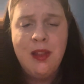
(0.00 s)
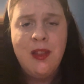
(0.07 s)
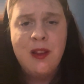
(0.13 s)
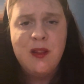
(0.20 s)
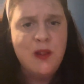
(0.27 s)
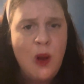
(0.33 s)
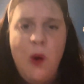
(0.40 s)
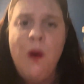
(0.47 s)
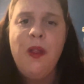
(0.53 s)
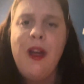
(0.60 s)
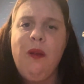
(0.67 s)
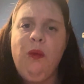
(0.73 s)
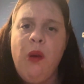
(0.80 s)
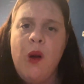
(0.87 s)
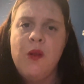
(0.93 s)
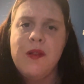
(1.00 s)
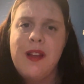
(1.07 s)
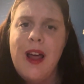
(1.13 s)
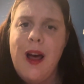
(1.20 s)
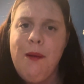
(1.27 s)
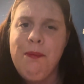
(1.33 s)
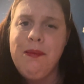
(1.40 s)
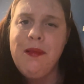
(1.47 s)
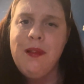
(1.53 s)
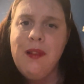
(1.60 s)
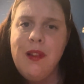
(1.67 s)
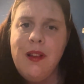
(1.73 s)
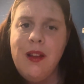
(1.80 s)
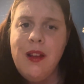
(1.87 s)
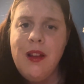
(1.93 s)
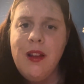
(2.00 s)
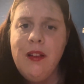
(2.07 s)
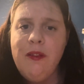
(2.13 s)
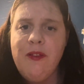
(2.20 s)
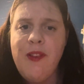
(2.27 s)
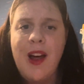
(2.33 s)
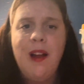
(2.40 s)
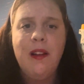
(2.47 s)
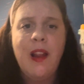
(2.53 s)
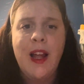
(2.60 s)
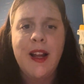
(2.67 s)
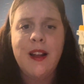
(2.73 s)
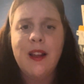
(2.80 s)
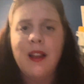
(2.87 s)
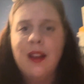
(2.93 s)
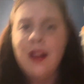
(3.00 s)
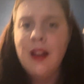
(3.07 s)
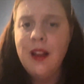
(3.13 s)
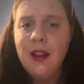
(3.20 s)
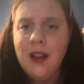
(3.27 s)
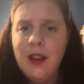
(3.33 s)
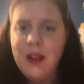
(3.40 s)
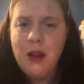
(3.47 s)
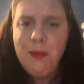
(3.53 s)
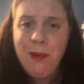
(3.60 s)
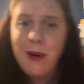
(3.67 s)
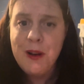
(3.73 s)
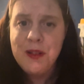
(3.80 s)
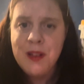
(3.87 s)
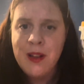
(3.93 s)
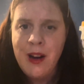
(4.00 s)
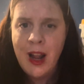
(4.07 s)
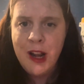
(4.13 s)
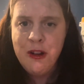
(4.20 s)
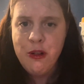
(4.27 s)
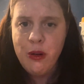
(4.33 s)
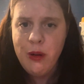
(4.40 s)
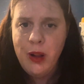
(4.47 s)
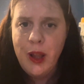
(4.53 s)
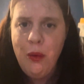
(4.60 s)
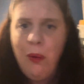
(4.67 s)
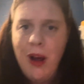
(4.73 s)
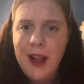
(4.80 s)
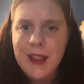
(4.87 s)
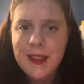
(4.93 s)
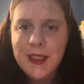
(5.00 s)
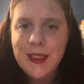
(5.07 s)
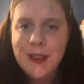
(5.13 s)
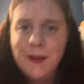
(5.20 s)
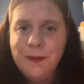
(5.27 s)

the soul that rose up felt like the person I truly was.